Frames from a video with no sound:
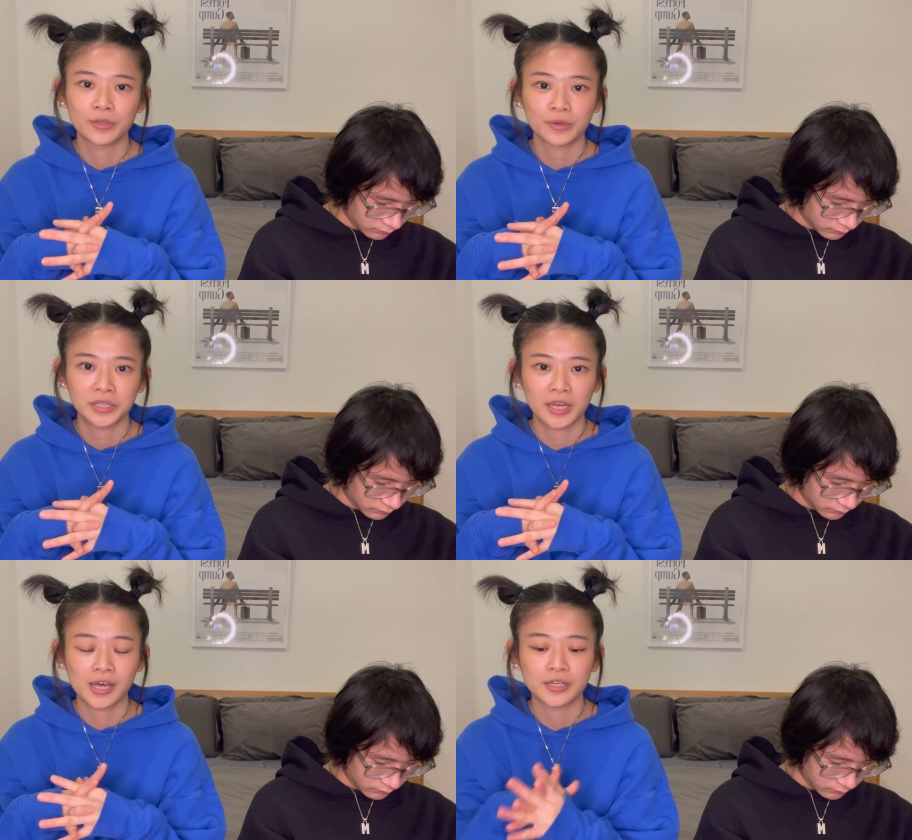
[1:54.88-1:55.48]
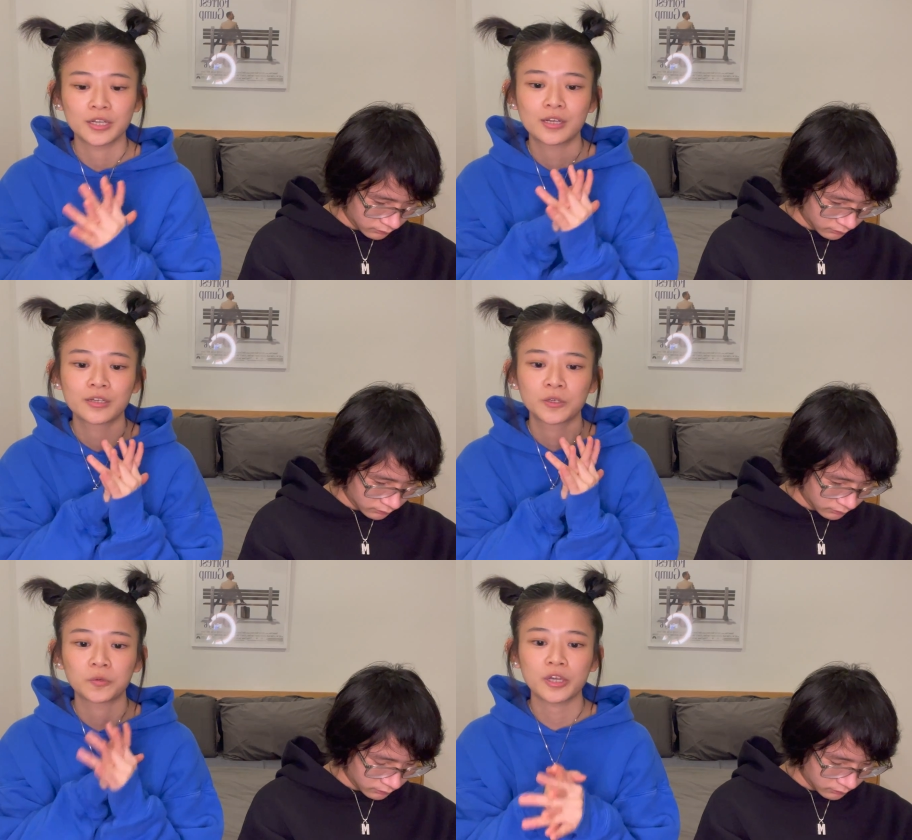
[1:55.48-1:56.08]
Speaker 1: doing that.
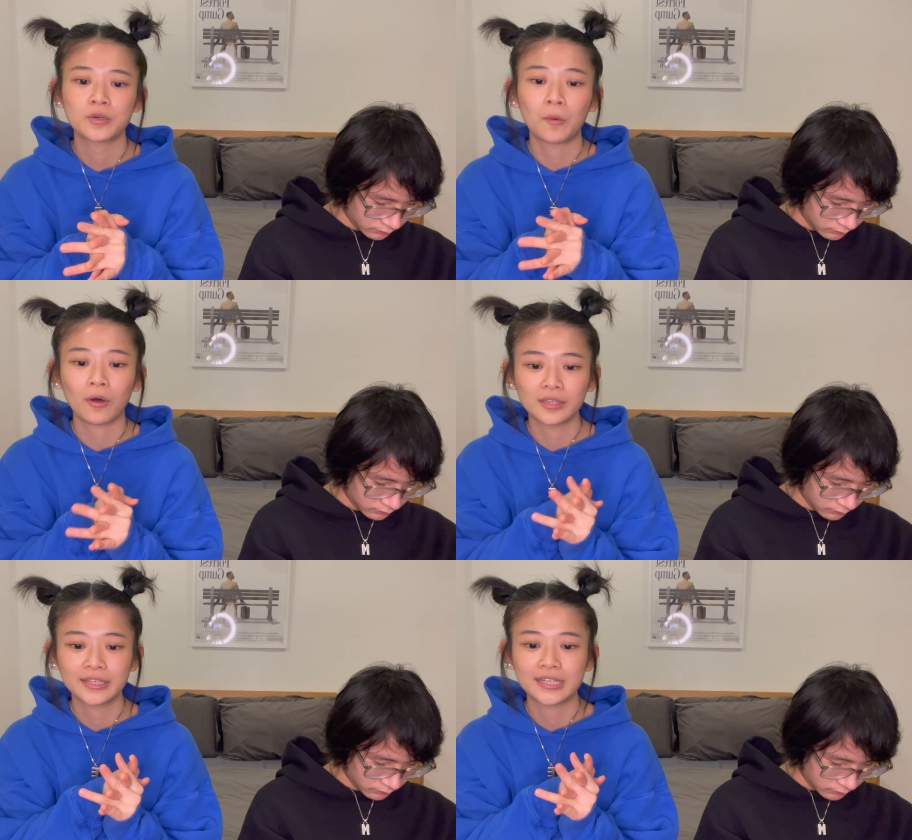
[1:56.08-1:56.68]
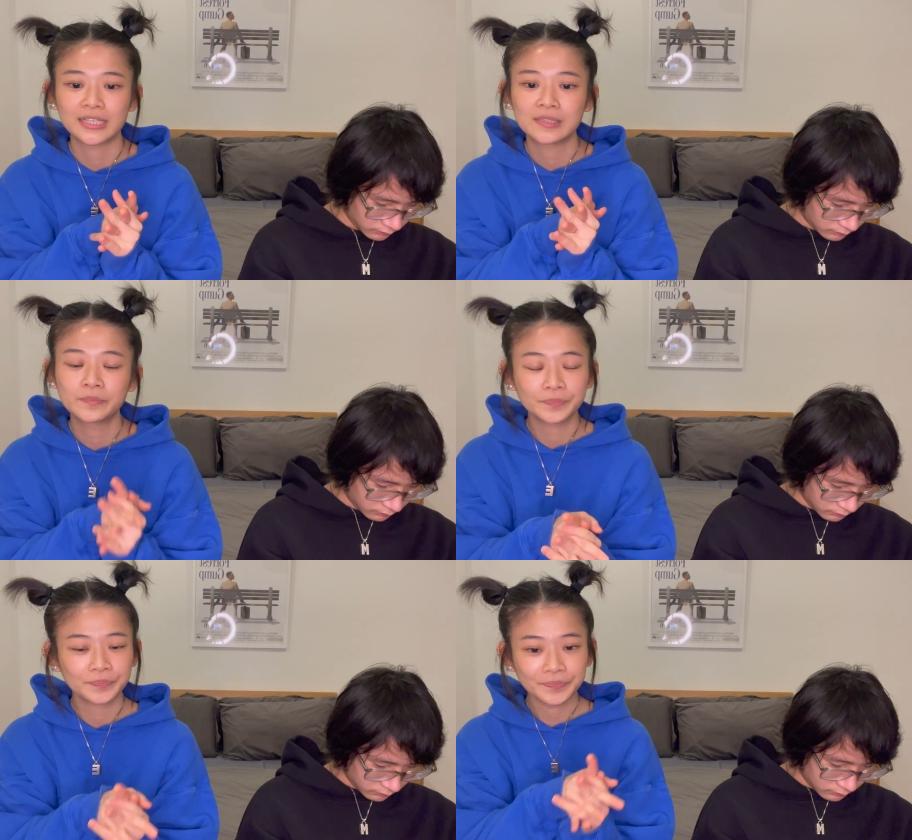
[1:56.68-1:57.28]
Great quality,
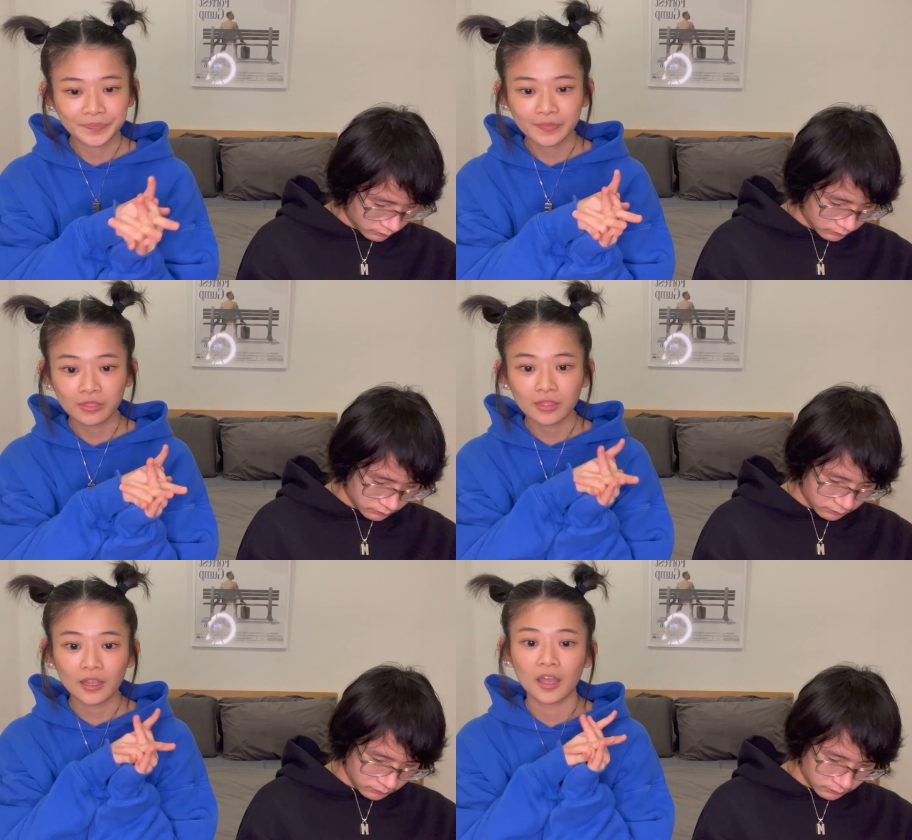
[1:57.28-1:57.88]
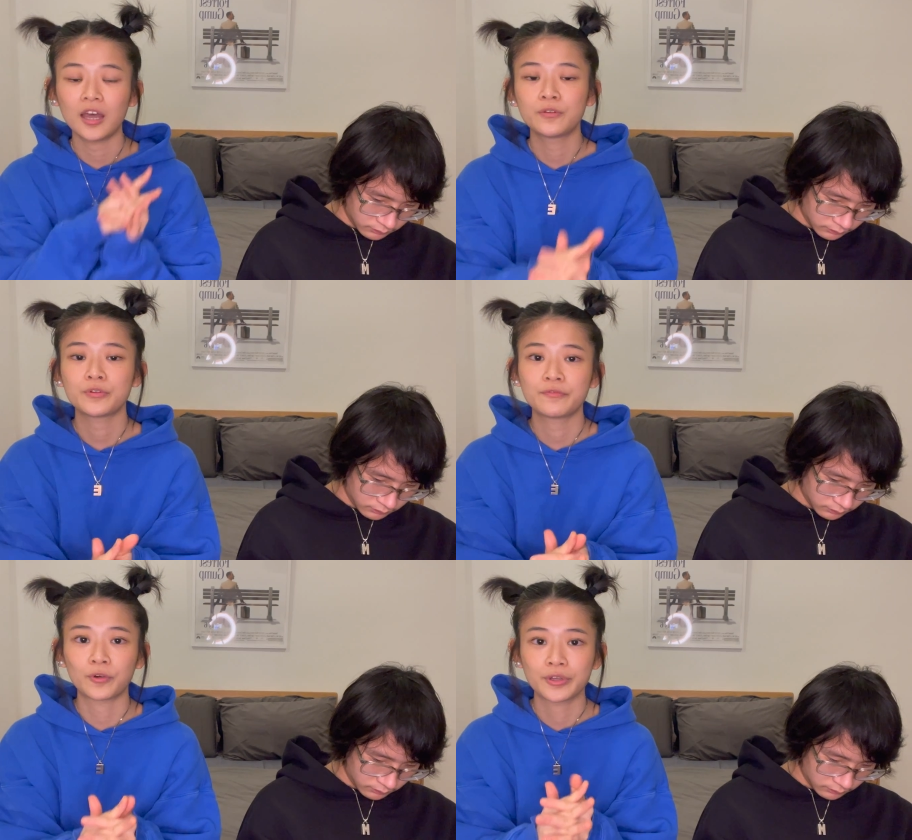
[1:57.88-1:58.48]

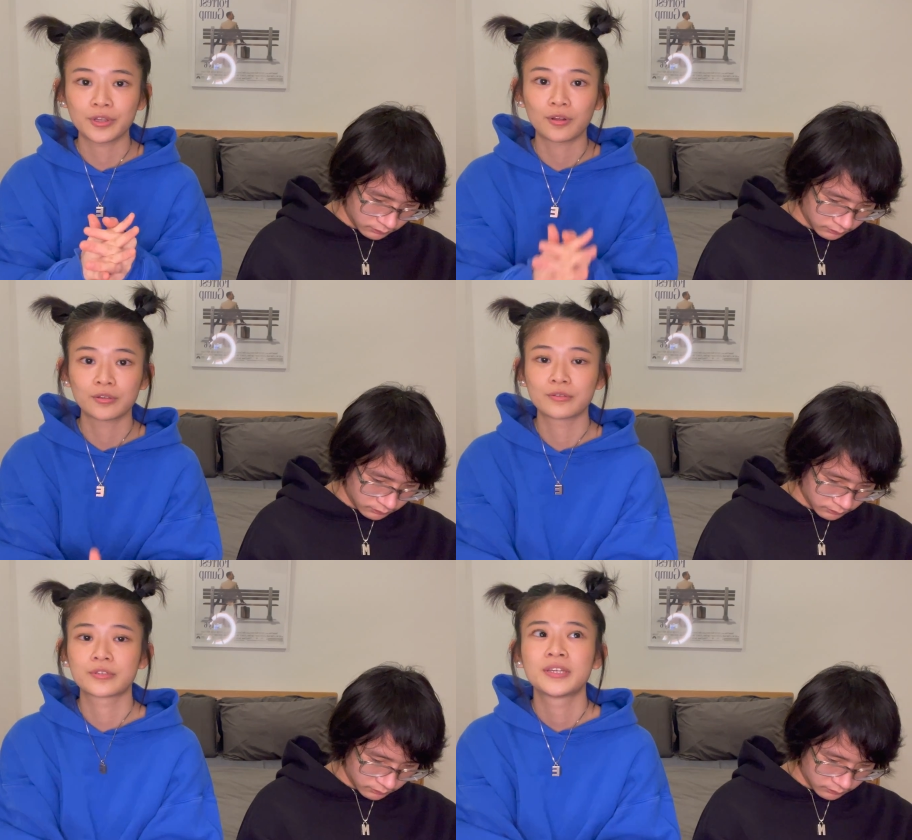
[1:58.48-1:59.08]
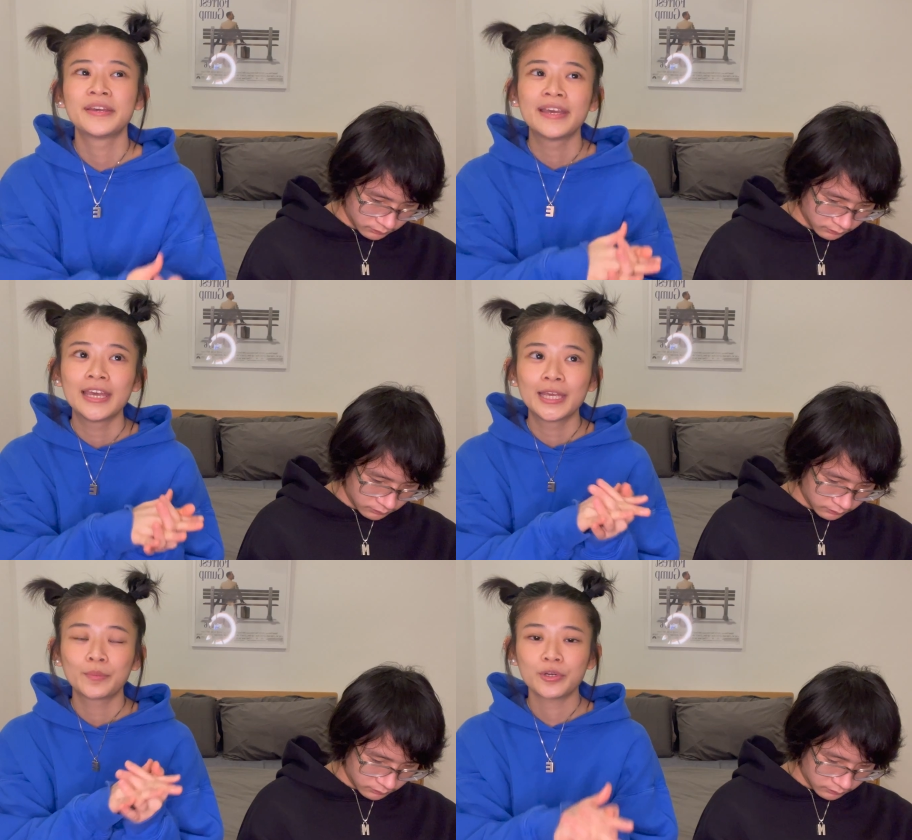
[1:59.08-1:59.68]
$140
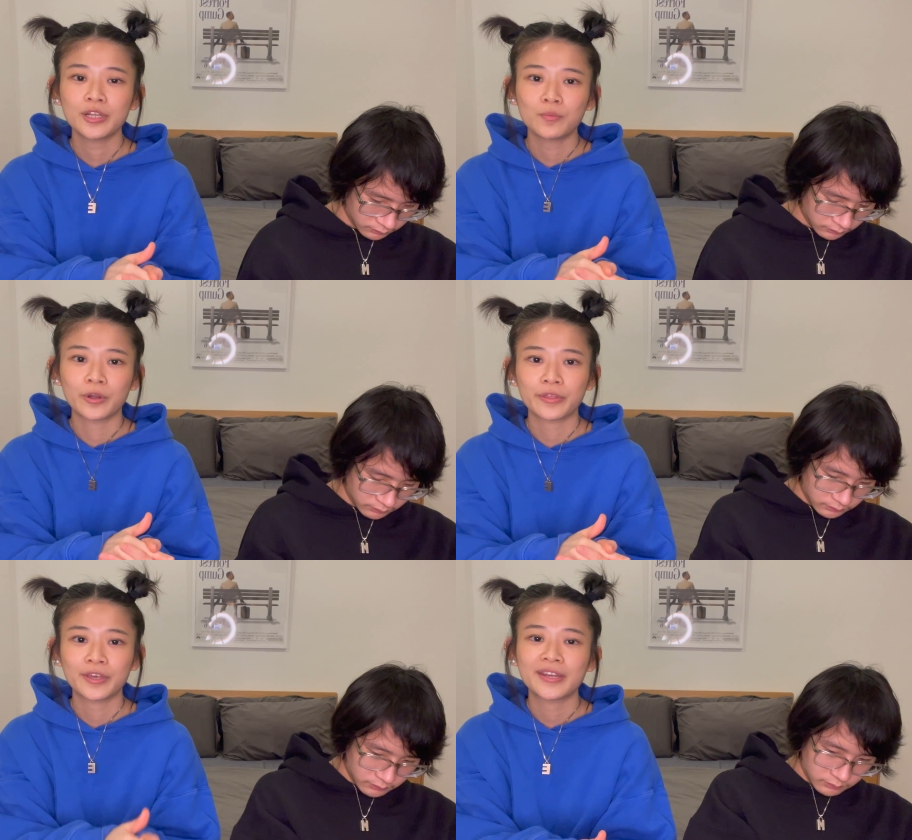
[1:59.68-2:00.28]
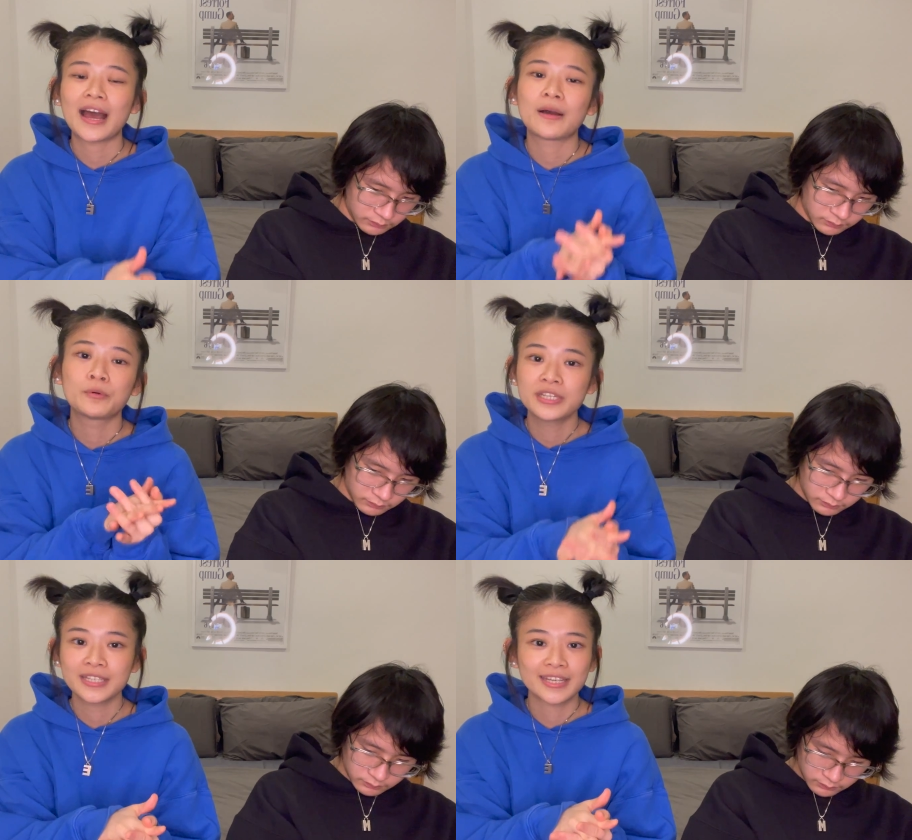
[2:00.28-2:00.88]
pretty worth it. I
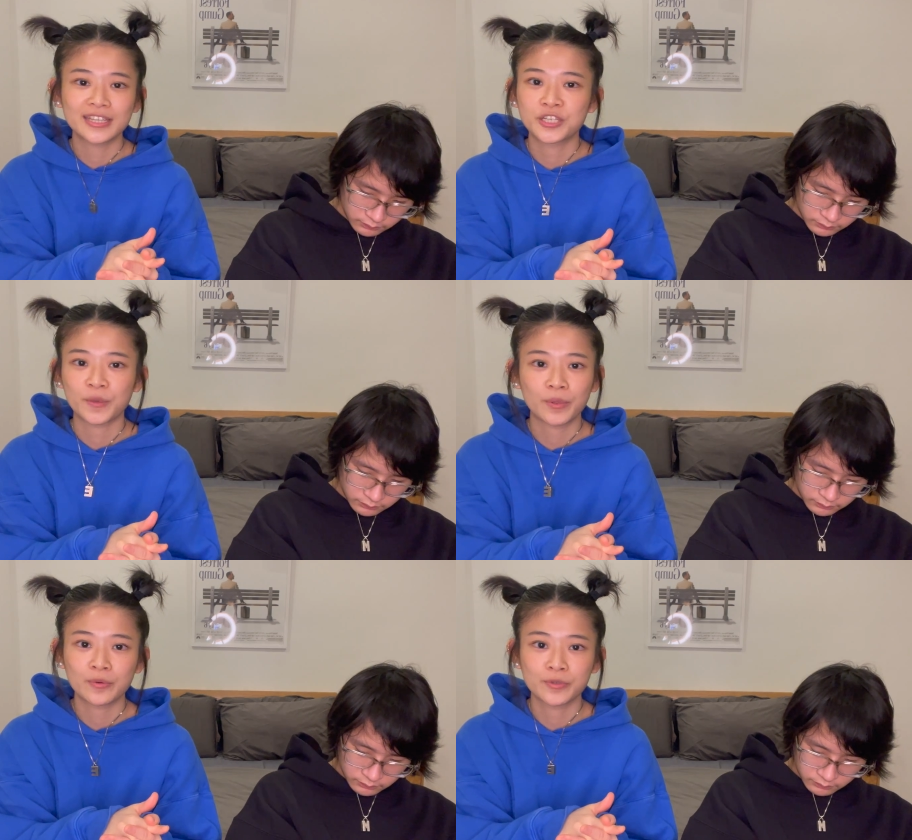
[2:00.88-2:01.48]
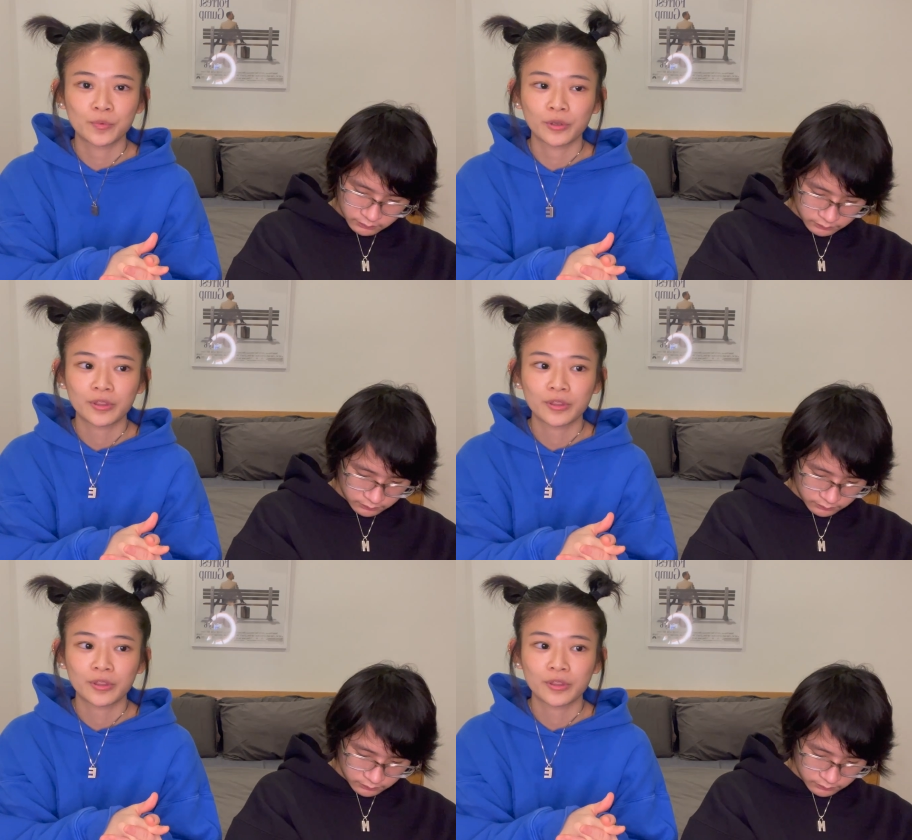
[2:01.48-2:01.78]
wouldn't say the shipping was worth